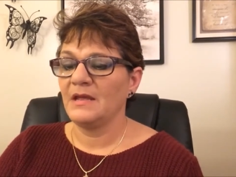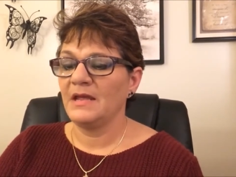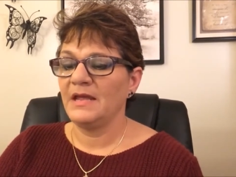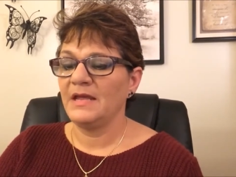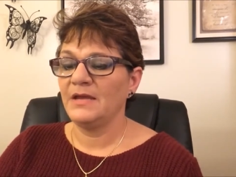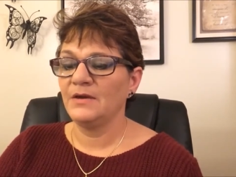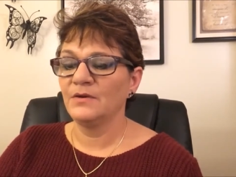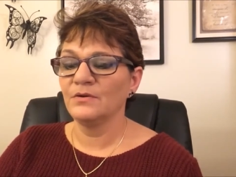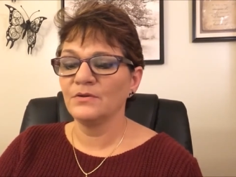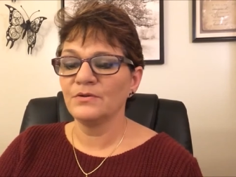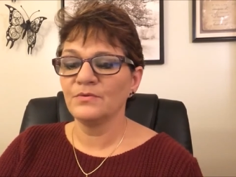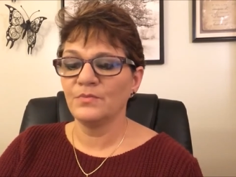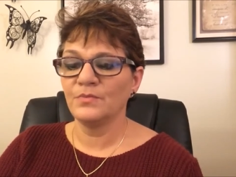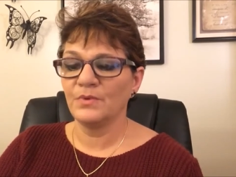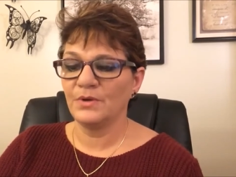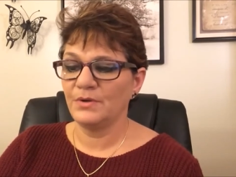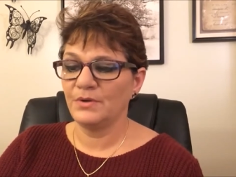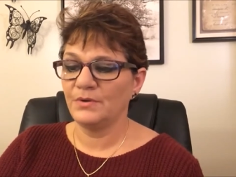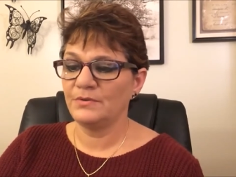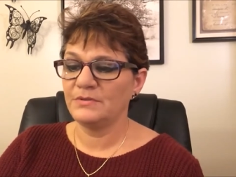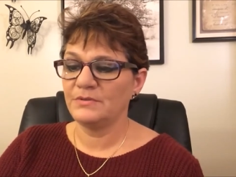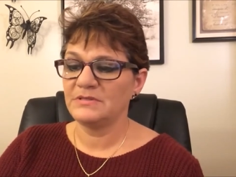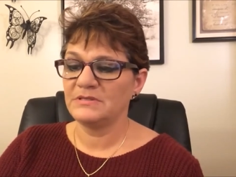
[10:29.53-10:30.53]
Heal the
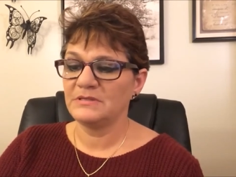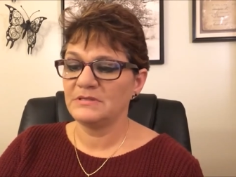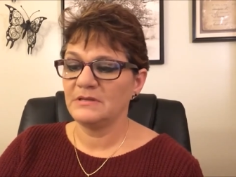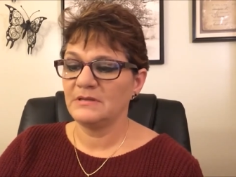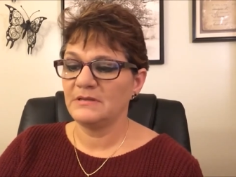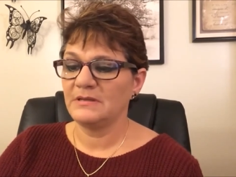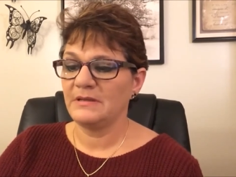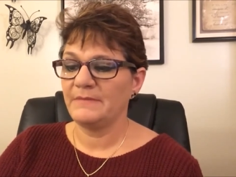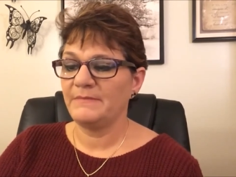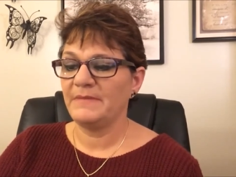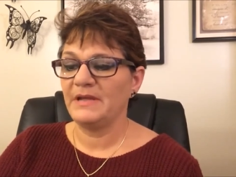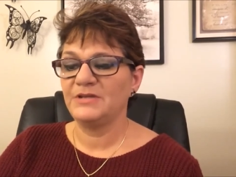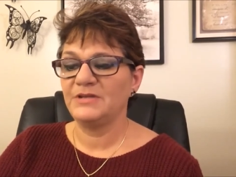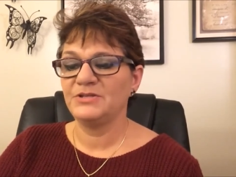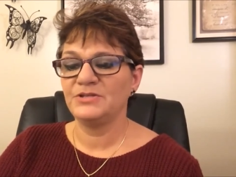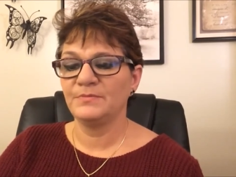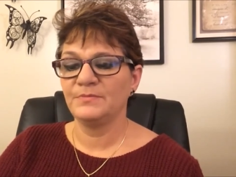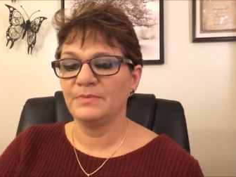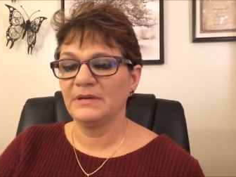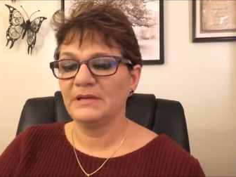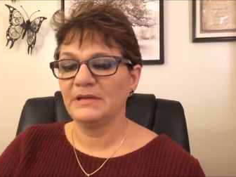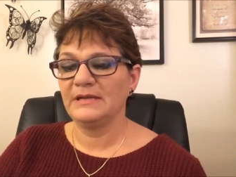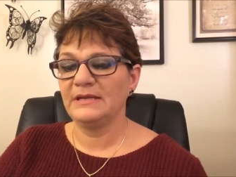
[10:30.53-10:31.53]
wounds that made you
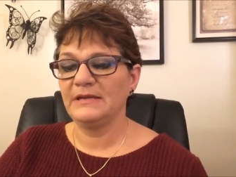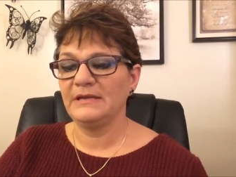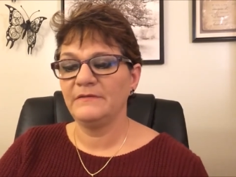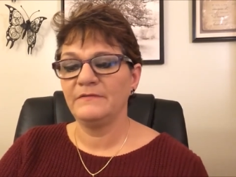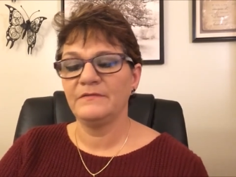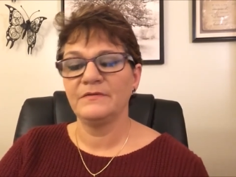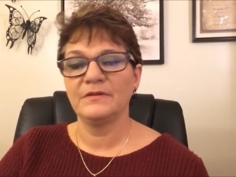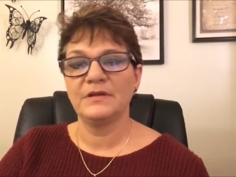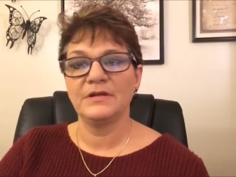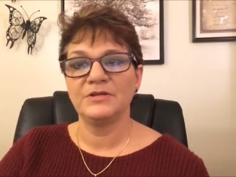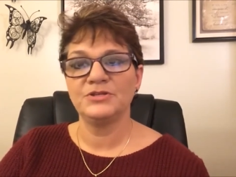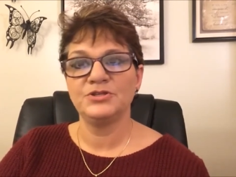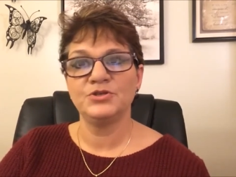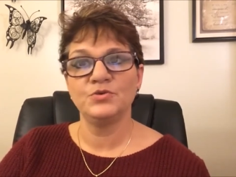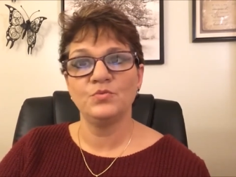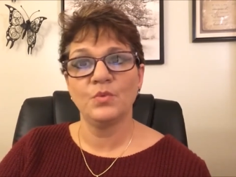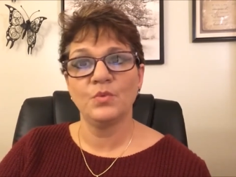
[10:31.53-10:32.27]
believe that you